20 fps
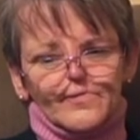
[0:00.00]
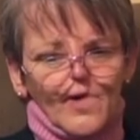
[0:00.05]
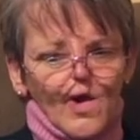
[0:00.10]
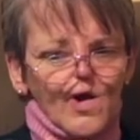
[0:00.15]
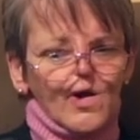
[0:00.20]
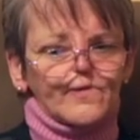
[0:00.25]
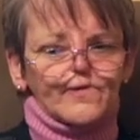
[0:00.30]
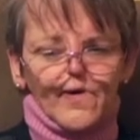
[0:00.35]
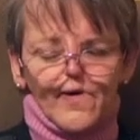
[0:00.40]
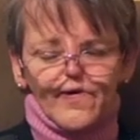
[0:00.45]

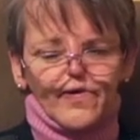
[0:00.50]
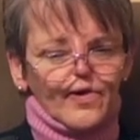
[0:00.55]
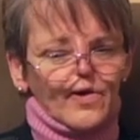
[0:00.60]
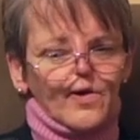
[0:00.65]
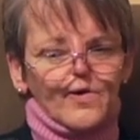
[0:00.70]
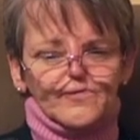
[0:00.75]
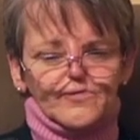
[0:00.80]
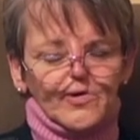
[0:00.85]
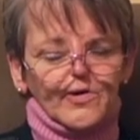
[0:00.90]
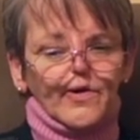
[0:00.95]
obviously
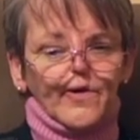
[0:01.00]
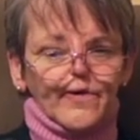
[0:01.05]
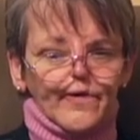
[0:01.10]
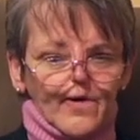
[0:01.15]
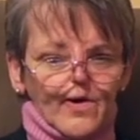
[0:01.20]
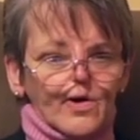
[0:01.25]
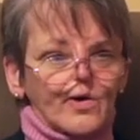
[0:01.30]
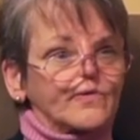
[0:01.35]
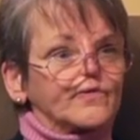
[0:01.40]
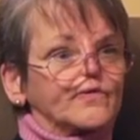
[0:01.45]
a pretty
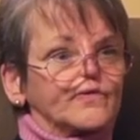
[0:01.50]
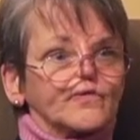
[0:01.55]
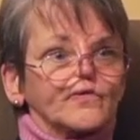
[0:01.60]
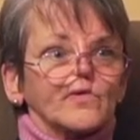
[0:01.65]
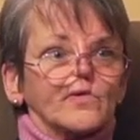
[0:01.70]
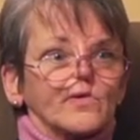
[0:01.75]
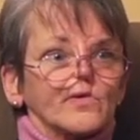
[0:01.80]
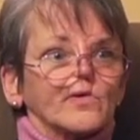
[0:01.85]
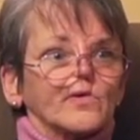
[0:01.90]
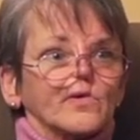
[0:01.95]
tough
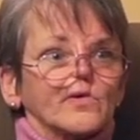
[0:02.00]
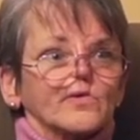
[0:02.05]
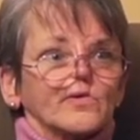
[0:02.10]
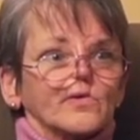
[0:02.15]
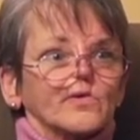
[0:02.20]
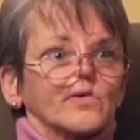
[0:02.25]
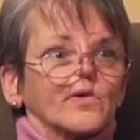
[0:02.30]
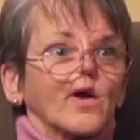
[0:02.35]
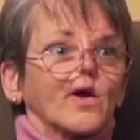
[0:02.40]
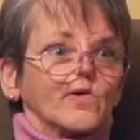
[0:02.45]

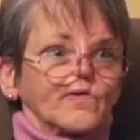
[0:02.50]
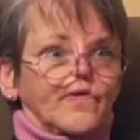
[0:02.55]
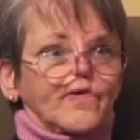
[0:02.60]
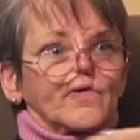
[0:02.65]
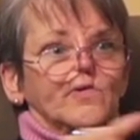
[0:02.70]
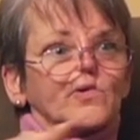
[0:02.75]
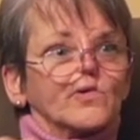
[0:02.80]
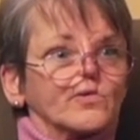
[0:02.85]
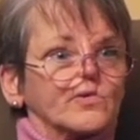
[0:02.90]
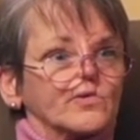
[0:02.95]

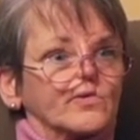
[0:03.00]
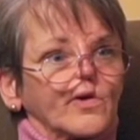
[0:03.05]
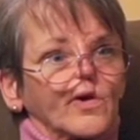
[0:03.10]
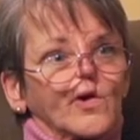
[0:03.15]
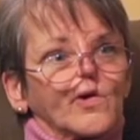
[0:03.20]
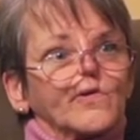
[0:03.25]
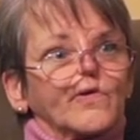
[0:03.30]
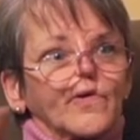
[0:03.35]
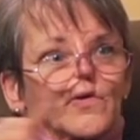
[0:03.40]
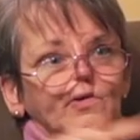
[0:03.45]
council, you
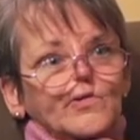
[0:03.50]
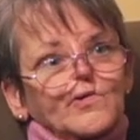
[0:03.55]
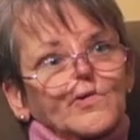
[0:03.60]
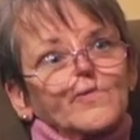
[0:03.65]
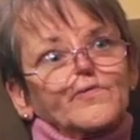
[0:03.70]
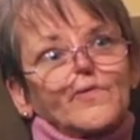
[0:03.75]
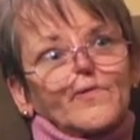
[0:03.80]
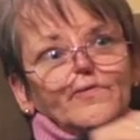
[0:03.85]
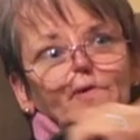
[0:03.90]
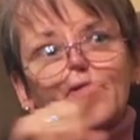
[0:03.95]
know, the
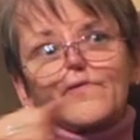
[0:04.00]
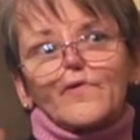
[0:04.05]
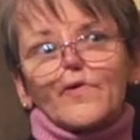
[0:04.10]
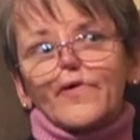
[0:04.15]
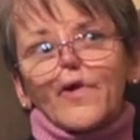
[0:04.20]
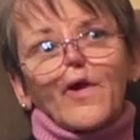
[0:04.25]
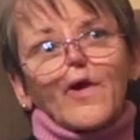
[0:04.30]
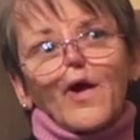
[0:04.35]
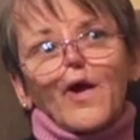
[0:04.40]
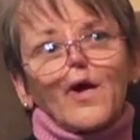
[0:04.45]
group of people
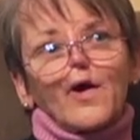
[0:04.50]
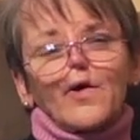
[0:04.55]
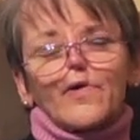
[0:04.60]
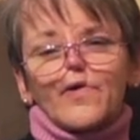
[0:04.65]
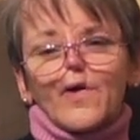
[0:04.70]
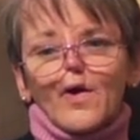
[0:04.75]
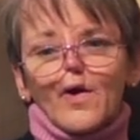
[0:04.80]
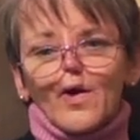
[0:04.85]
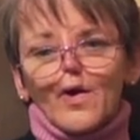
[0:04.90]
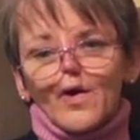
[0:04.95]
they had.
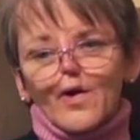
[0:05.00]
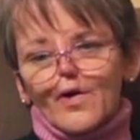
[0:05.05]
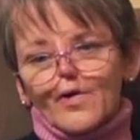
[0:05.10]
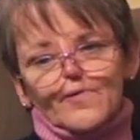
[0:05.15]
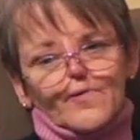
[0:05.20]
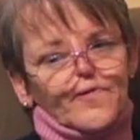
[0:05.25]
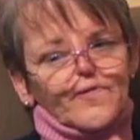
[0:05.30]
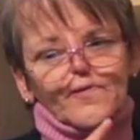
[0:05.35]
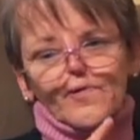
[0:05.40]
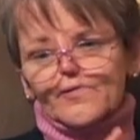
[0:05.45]
It
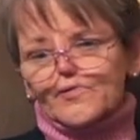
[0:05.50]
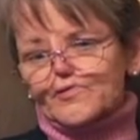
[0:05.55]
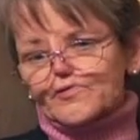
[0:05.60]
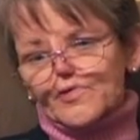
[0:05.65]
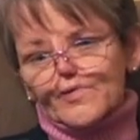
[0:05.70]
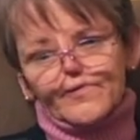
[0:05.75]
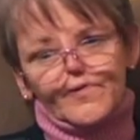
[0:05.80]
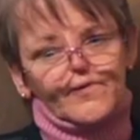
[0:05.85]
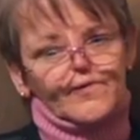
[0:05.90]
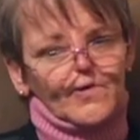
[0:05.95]
was people
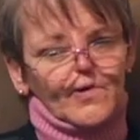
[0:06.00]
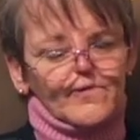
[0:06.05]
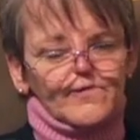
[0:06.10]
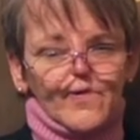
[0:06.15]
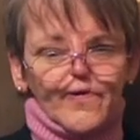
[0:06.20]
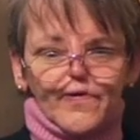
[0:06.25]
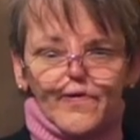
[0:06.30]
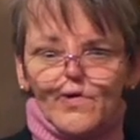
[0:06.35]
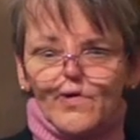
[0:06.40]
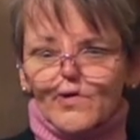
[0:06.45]
from the
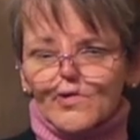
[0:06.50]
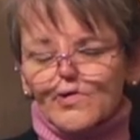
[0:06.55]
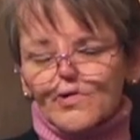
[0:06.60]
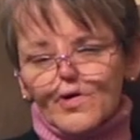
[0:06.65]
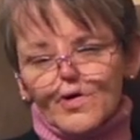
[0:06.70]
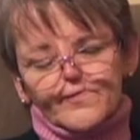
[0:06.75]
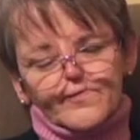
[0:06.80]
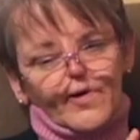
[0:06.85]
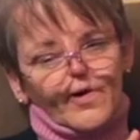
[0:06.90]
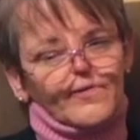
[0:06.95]
pharmaceutical
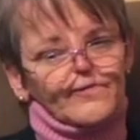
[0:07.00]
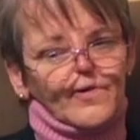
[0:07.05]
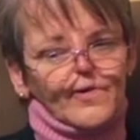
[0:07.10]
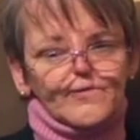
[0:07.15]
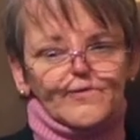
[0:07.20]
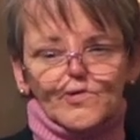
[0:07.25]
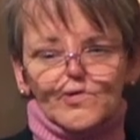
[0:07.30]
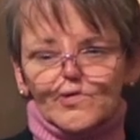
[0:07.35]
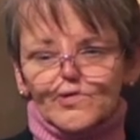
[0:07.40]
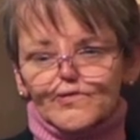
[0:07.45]
company,
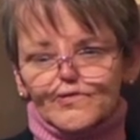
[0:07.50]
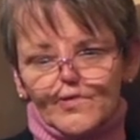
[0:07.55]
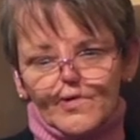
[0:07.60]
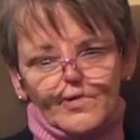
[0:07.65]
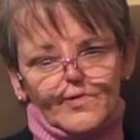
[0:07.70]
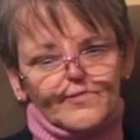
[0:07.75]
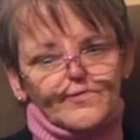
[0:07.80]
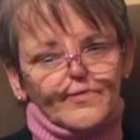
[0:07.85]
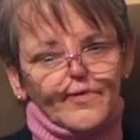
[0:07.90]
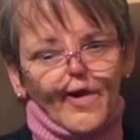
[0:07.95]
people
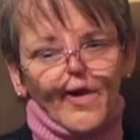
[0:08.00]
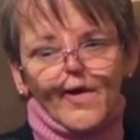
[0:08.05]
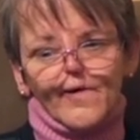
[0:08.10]
from the